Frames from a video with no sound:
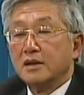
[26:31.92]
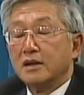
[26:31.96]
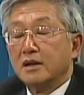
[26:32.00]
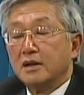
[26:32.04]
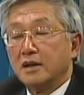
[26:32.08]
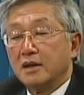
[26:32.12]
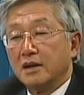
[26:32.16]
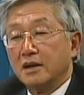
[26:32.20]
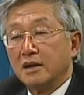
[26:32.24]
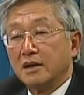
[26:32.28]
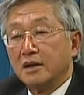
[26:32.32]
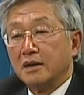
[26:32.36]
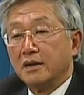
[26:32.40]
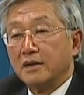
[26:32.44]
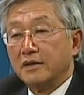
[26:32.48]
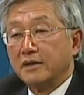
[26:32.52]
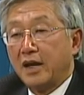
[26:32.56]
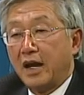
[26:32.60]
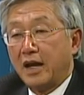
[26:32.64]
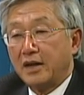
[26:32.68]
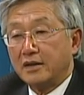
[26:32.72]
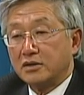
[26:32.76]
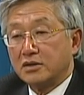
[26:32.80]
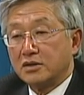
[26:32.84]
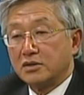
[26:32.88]

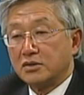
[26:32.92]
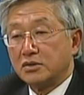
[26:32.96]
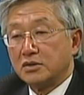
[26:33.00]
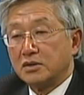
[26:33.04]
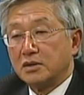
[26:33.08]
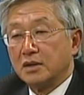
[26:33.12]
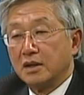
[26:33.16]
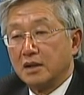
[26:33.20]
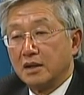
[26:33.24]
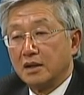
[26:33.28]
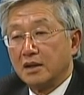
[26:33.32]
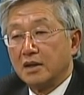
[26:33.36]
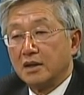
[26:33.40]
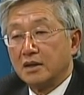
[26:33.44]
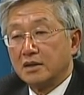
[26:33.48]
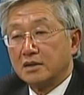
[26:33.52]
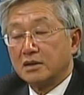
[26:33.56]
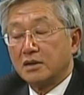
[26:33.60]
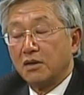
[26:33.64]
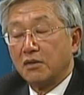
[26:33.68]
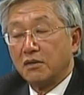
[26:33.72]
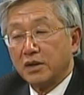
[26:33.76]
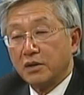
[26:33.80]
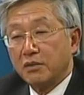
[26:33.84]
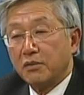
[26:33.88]
That's its
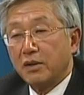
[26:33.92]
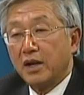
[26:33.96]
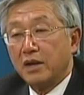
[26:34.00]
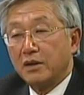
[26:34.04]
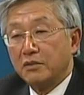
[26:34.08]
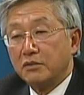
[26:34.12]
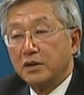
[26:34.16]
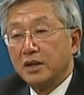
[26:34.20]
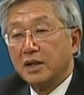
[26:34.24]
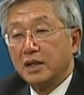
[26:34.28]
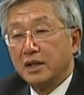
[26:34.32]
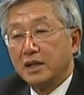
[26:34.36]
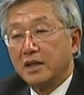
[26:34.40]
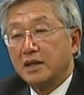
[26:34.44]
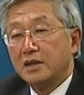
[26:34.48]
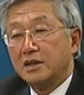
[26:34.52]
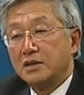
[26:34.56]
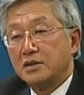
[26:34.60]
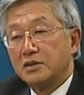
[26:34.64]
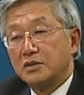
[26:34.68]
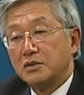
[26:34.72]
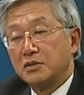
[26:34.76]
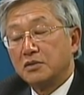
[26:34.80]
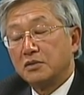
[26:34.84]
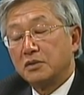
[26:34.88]
only way really
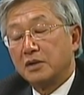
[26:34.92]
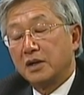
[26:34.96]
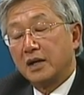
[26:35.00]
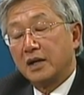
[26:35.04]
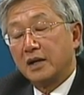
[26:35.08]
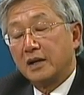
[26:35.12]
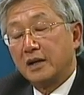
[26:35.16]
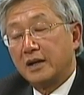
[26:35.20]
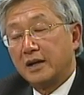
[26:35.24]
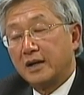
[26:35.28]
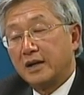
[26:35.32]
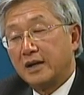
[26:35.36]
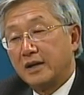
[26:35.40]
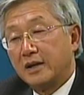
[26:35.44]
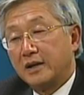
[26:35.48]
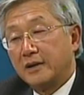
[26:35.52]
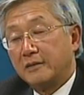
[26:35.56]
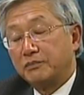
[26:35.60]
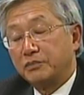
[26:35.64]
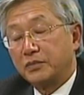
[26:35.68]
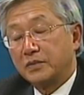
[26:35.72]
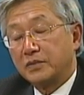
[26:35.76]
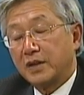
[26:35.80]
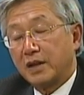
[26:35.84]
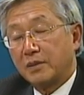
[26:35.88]
to
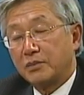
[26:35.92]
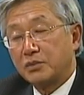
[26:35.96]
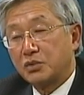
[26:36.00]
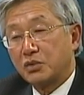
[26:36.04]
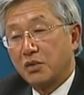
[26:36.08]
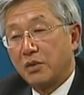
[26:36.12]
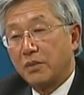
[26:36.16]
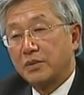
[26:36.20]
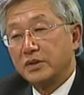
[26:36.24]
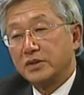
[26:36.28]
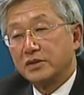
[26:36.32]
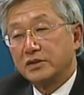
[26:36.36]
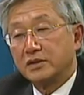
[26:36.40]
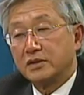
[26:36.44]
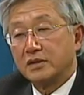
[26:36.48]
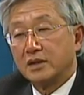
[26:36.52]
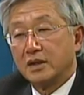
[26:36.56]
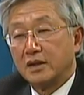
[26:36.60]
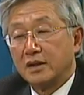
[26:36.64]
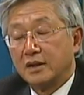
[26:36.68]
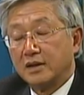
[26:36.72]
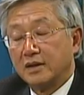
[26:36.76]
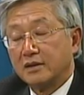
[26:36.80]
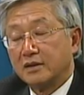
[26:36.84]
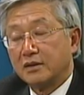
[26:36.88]
absorb this
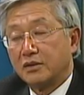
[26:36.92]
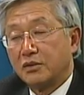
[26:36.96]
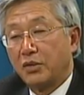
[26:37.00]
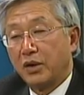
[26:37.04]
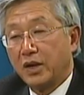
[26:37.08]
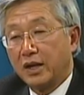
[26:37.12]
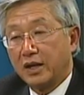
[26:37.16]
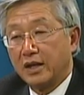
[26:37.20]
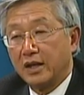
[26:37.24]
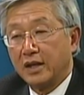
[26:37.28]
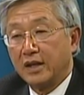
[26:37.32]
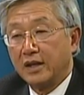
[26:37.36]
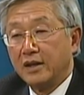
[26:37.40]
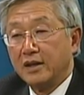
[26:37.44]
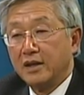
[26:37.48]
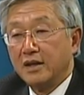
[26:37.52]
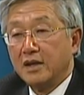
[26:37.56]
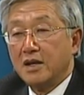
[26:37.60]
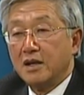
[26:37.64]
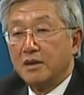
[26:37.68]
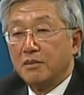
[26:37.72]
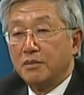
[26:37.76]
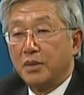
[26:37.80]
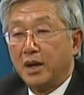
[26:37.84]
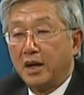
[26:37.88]
quickly.
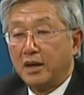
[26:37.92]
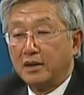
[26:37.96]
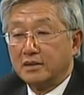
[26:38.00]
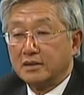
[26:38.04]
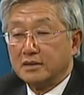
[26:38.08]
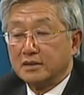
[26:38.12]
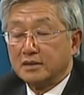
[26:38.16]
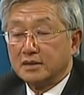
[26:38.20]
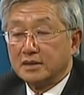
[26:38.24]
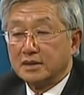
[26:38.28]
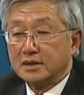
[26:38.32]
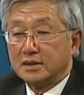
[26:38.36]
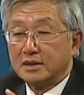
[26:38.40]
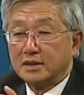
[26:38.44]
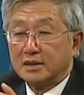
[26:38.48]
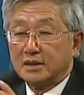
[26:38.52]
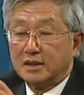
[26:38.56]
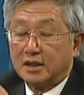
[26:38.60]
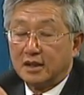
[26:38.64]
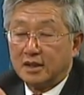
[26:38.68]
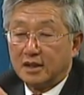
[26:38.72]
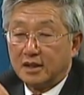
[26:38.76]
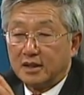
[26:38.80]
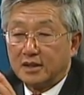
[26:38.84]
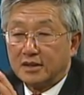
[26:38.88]
But
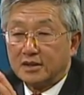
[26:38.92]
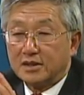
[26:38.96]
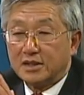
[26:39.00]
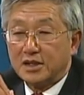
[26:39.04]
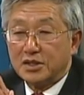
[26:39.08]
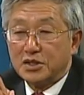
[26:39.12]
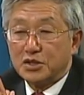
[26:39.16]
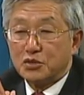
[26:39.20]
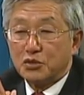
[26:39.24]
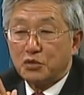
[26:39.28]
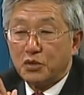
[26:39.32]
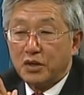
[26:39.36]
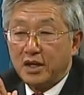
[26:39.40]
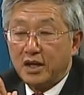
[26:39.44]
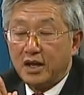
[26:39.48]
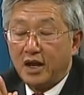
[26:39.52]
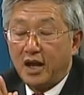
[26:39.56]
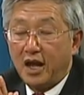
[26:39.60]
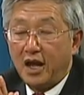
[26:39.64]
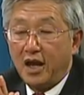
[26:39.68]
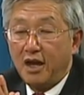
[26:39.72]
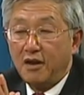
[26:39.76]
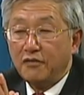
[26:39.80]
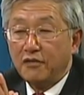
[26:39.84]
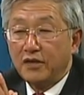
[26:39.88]
since we
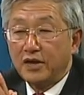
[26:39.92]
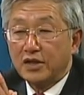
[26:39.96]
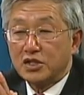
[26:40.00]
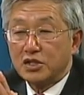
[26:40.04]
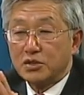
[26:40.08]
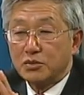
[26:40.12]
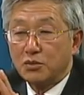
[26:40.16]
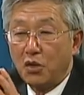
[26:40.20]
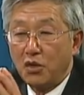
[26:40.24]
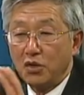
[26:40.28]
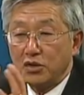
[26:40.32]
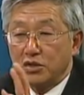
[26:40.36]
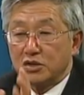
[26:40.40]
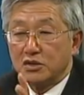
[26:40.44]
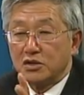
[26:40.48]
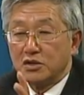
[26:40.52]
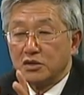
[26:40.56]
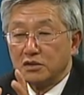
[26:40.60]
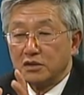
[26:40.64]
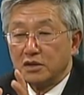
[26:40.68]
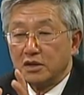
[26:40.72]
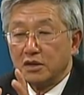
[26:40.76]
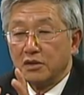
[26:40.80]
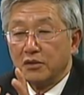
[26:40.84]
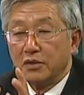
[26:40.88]
have a small
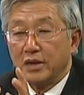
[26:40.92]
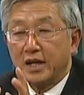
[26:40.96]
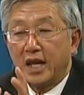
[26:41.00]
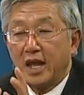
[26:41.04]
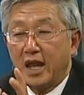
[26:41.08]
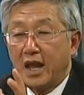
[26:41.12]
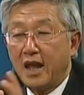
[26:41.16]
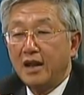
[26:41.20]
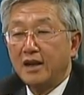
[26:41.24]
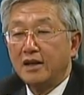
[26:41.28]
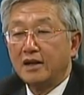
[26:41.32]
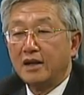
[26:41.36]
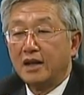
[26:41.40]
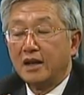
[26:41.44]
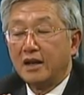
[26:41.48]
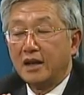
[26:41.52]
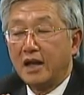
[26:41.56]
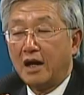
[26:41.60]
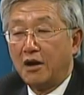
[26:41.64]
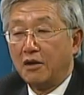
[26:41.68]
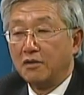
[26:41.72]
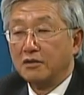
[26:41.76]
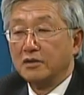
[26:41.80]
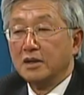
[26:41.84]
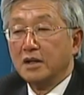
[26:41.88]
studio, we can't
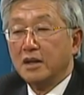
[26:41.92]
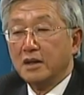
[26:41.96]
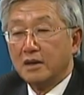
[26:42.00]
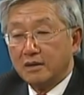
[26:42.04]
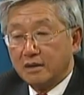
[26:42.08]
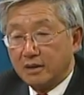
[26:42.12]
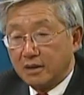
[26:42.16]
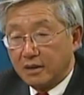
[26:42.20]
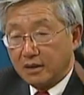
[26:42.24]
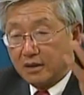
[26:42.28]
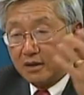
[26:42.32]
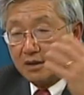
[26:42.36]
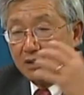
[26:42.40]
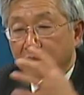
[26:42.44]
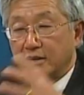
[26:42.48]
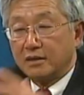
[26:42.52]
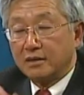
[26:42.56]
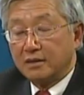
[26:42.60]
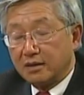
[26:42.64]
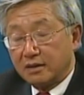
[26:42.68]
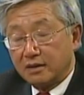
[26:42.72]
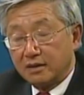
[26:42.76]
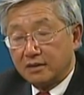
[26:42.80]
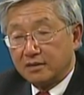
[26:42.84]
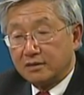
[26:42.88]
allow
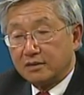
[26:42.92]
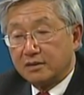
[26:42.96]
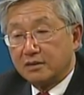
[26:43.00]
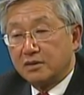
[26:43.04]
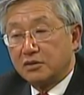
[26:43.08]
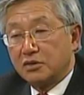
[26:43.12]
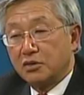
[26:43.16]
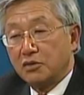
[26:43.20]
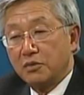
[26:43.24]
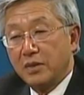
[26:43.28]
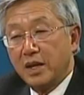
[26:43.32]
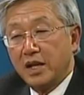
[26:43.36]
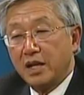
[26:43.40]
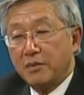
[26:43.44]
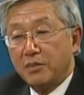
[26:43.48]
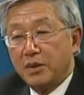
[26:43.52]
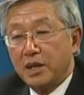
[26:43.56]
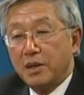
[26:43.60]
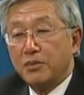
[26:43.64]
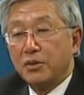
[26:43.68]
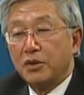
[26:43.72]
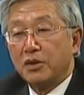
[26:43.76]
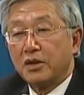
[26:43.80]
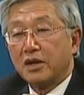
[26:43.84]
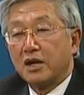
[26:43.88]
too many
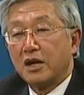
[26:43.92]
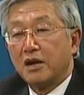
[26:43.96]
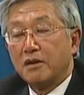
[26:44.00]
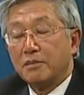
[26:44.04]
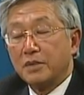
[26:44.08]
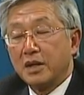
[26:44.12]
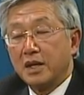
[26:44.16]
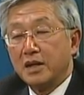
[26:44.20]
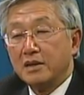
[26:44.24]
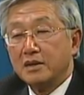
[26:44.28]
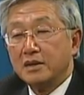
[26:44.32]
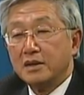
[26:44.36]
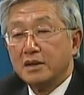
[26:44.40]
people to come in.